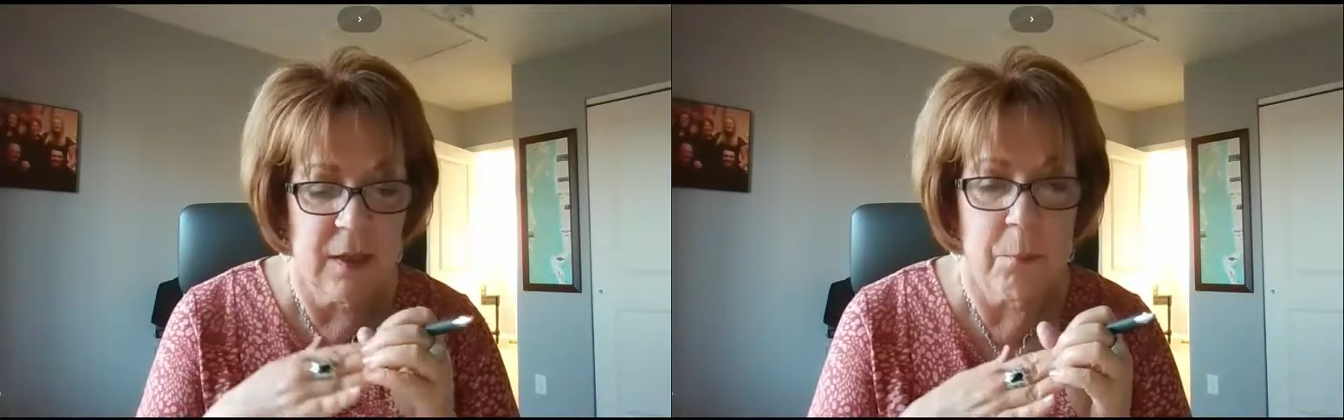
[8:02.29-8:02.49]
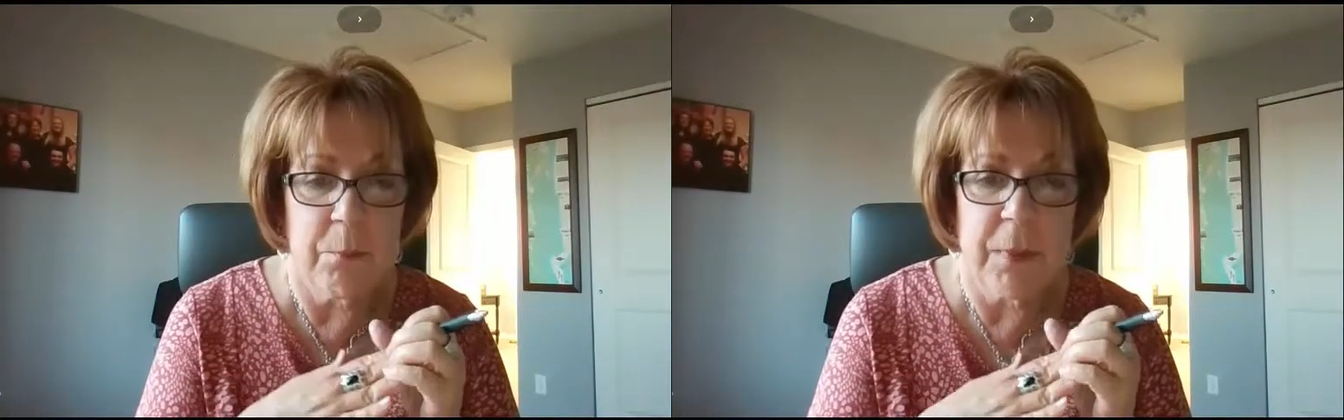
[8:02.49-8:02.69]

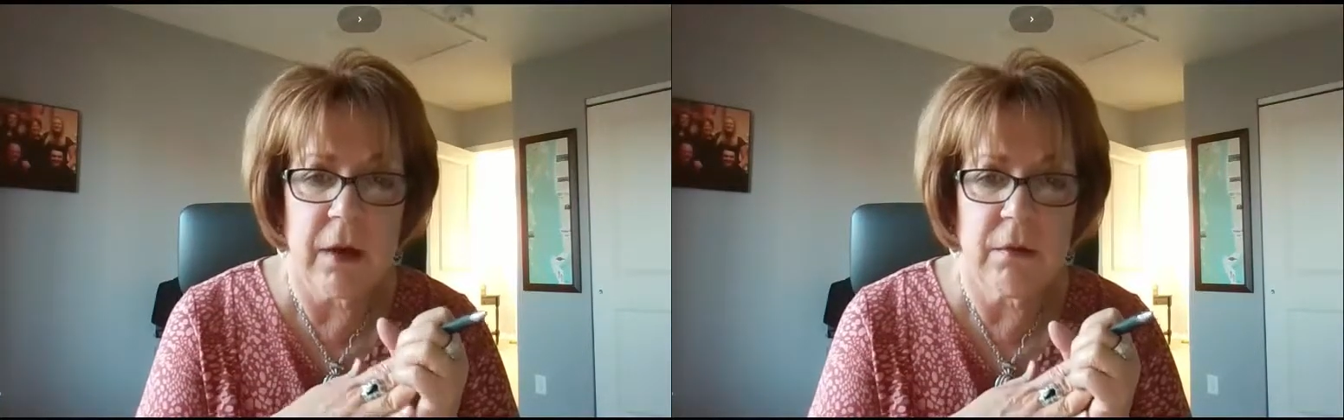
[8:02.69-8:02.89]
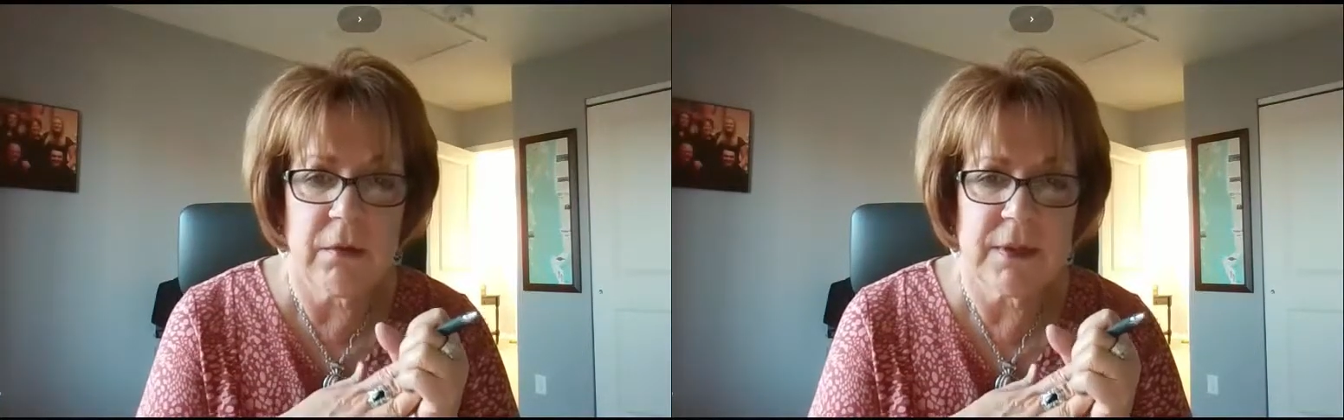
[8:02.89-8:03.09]

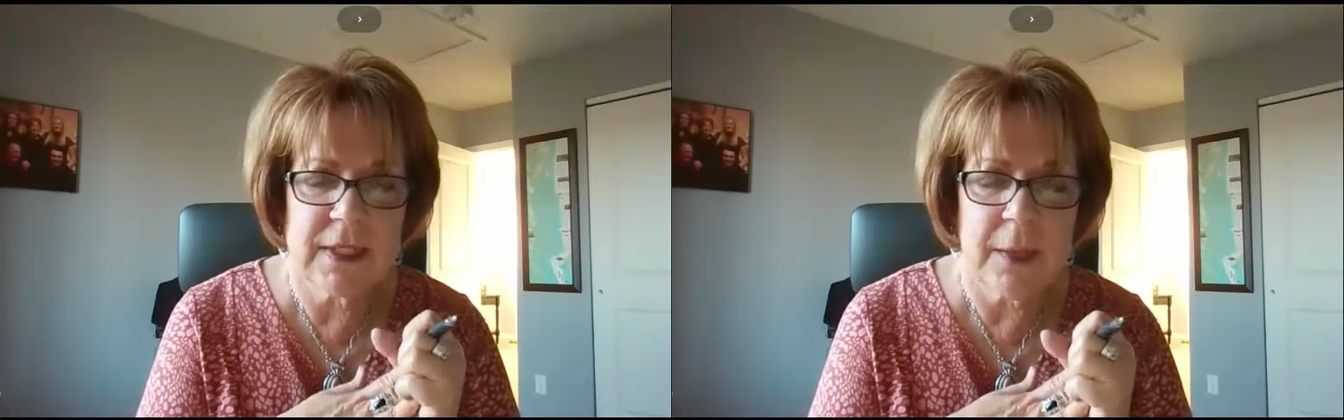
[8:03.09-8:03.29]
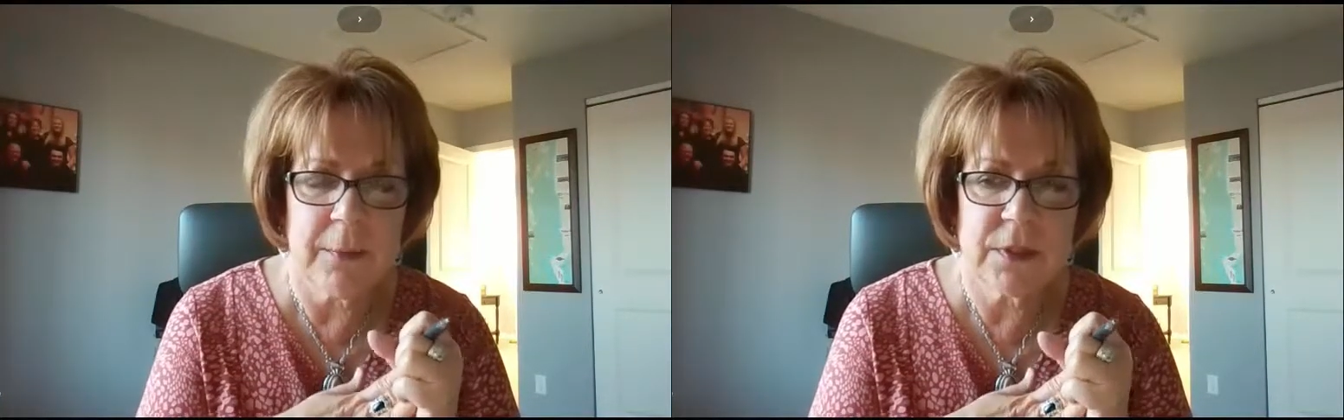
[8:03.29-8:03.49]

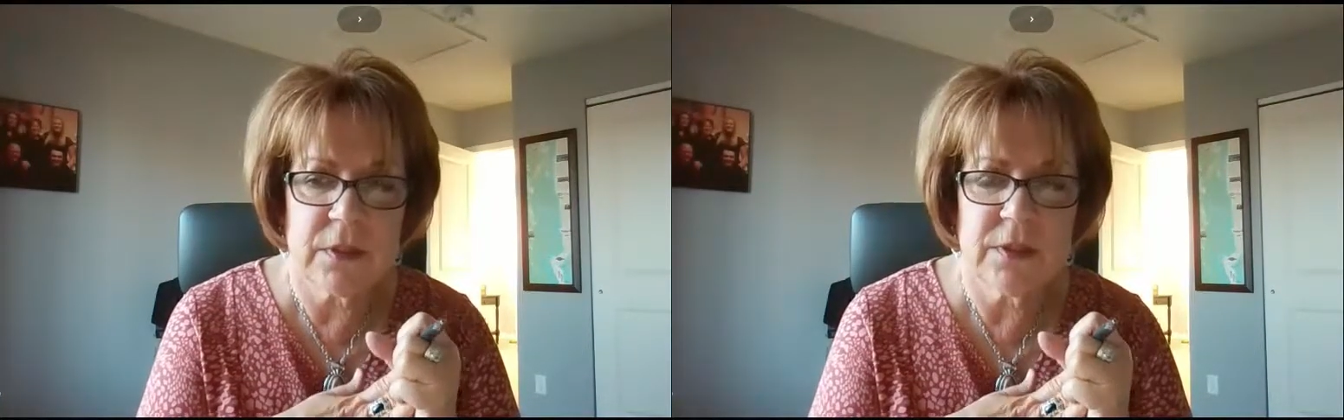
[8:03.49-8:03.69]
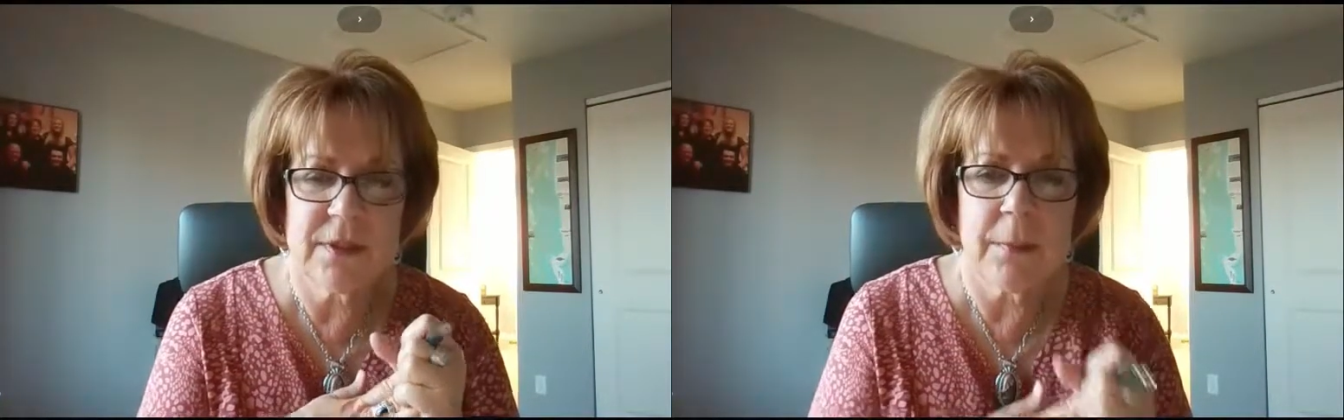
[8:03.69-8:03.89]

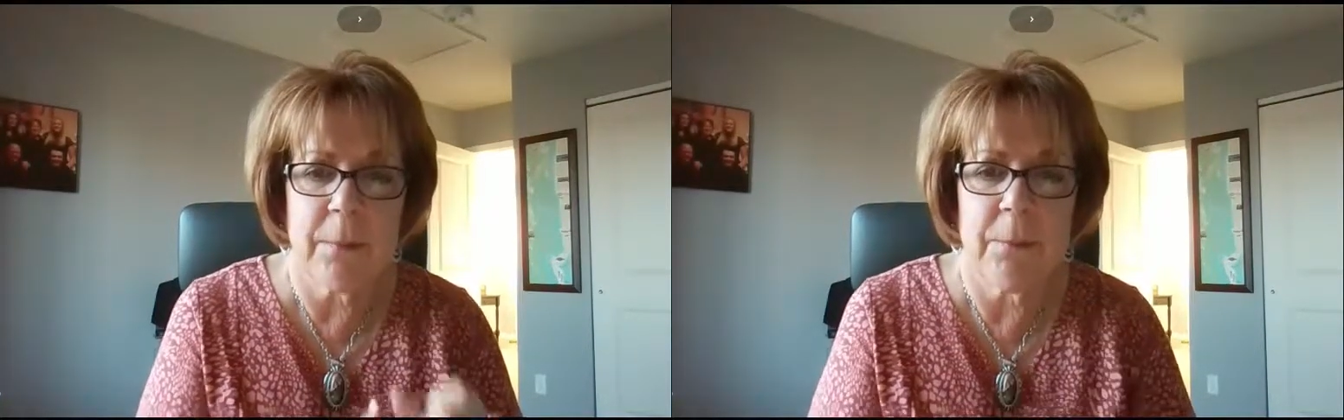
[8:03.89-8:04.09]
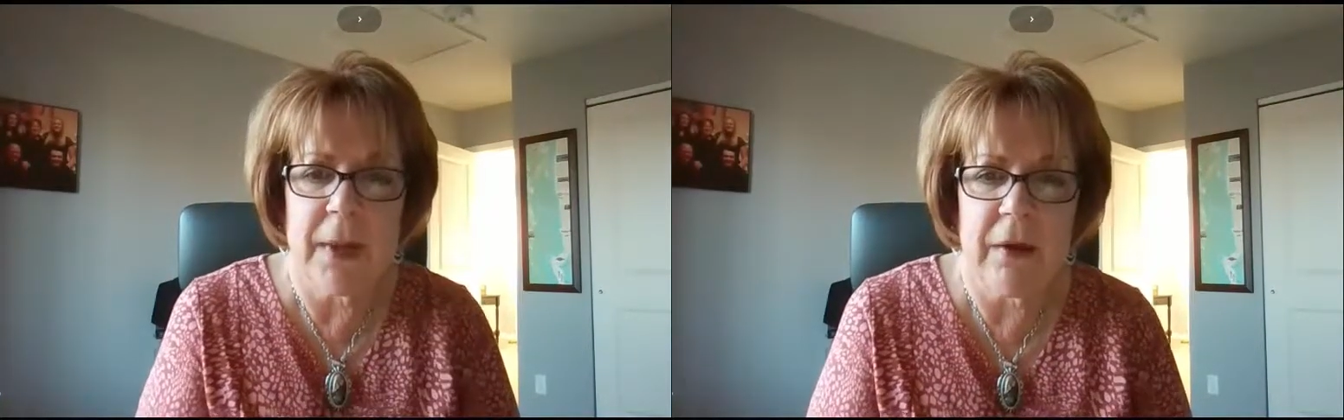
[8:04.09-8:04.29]
Baroreceptors,
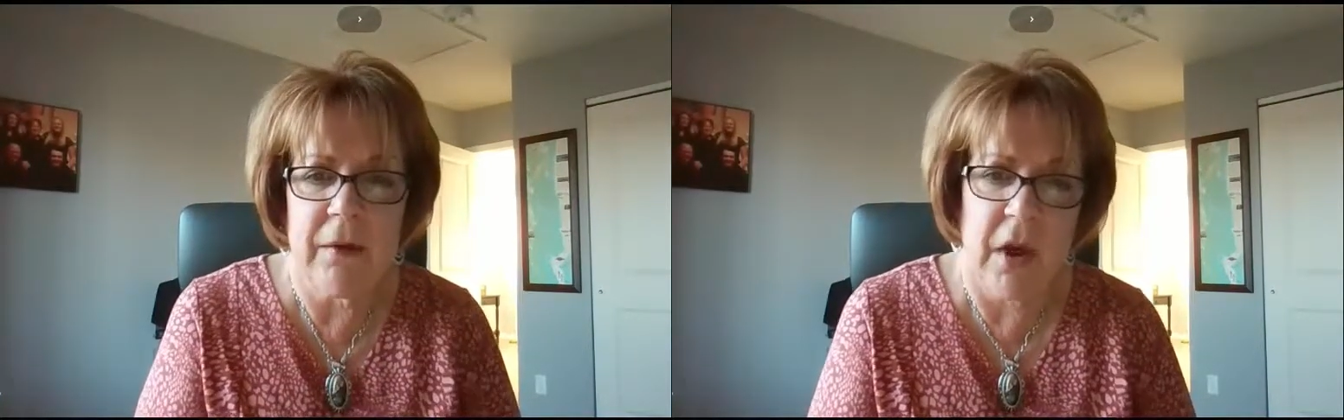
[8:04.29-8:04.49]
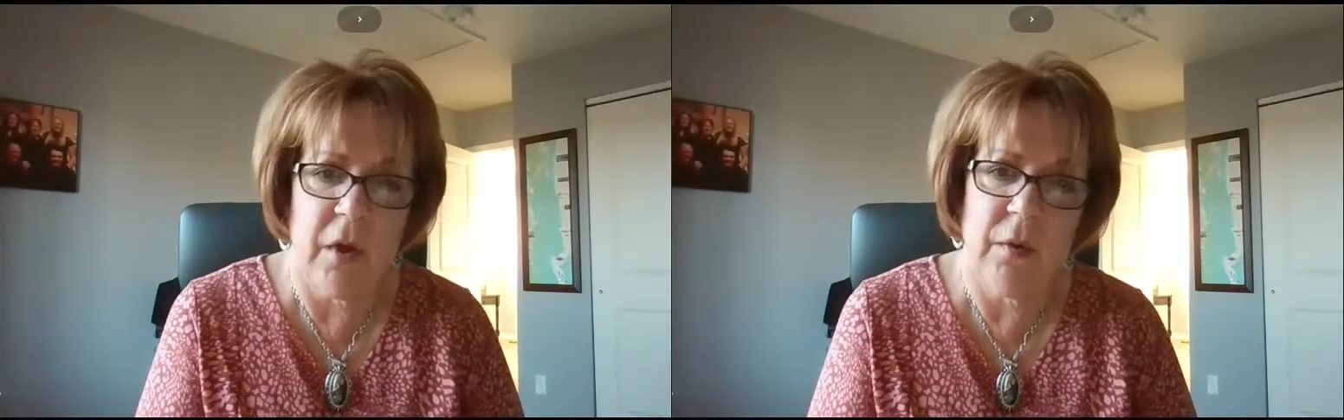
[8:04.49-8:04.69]

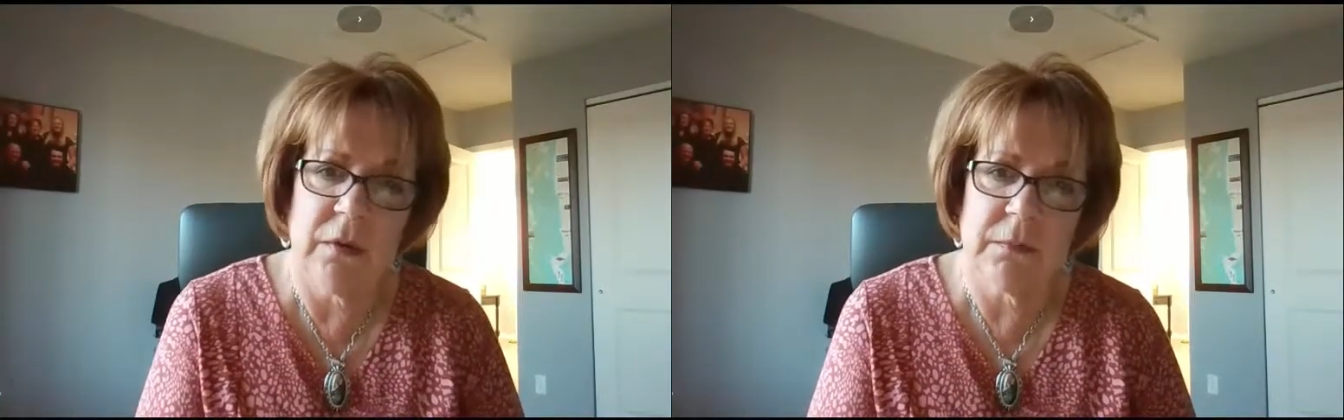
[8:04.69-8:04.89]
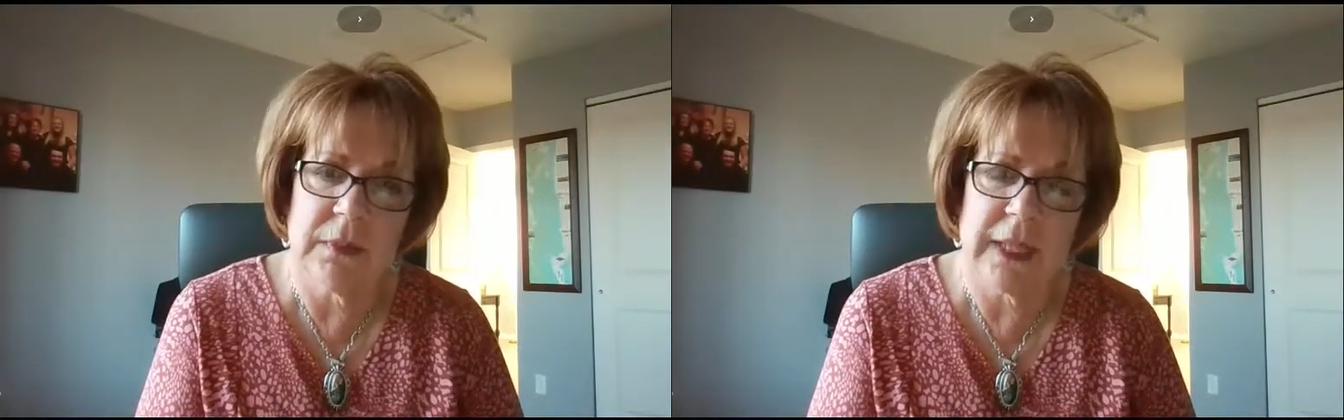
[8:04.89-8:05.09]
baro,
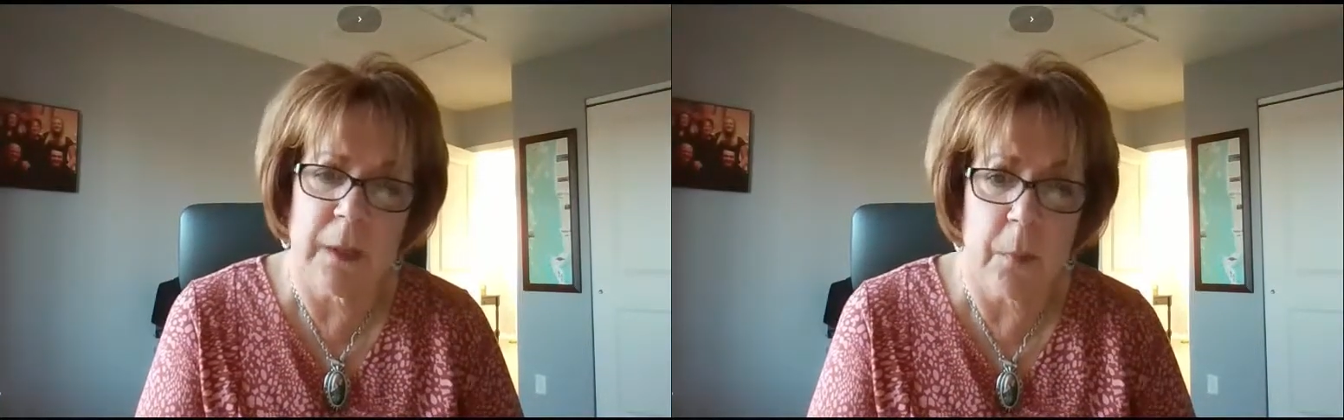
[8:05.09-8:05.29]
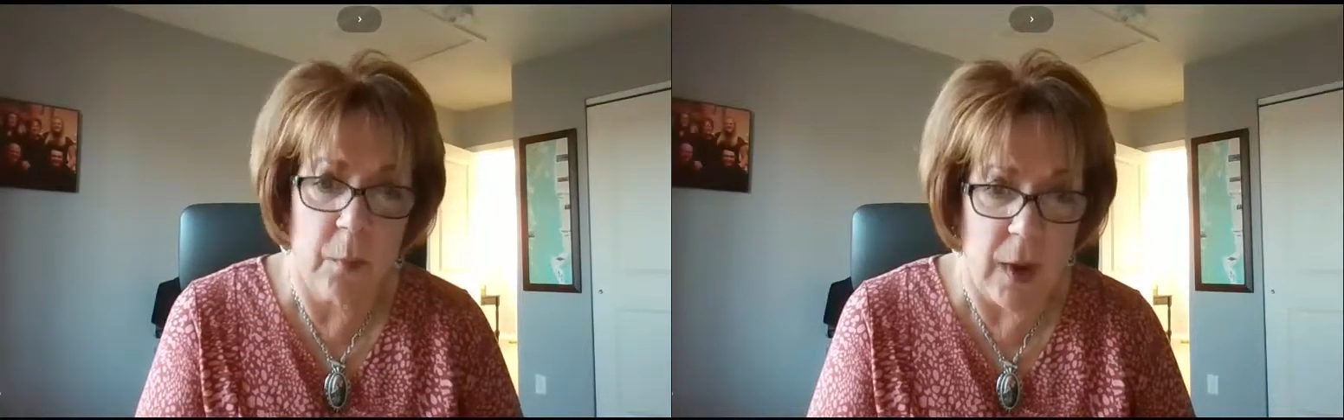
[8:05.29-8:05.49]
like a
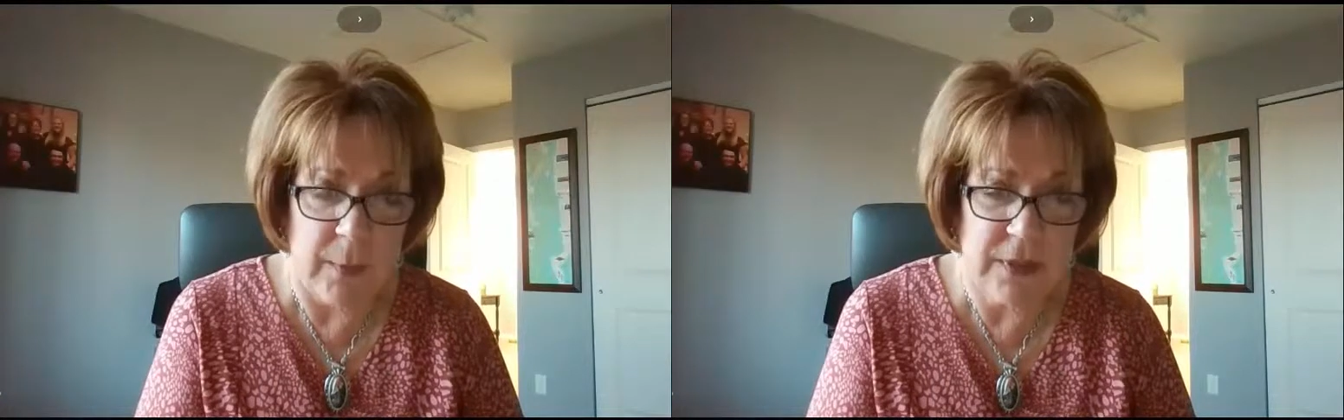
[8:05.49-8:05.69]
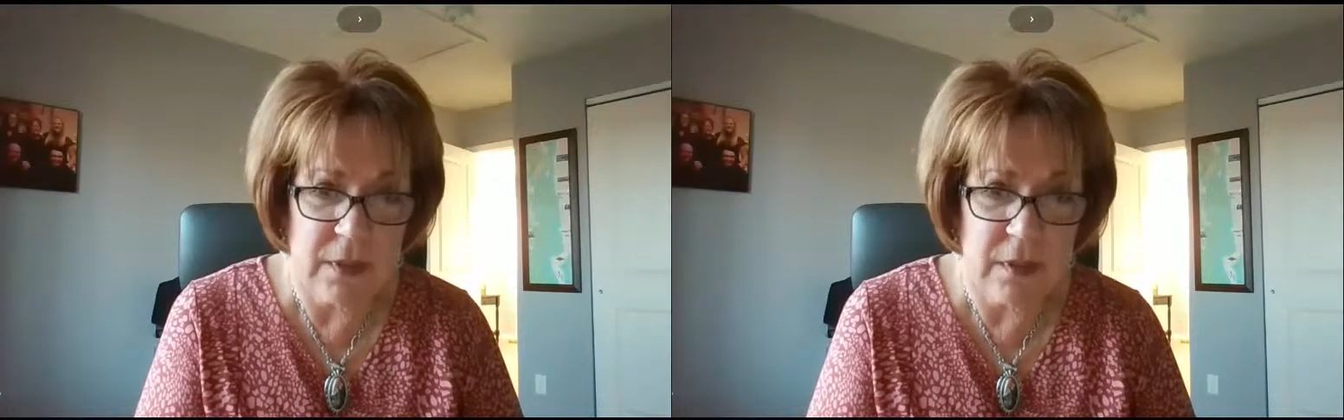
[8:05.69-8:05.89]

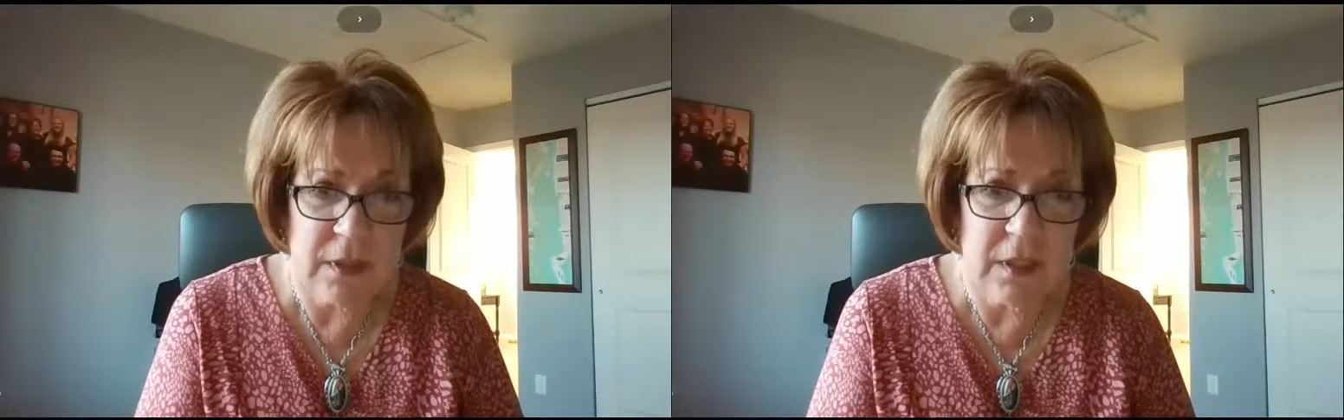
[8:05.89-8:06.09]
barometer,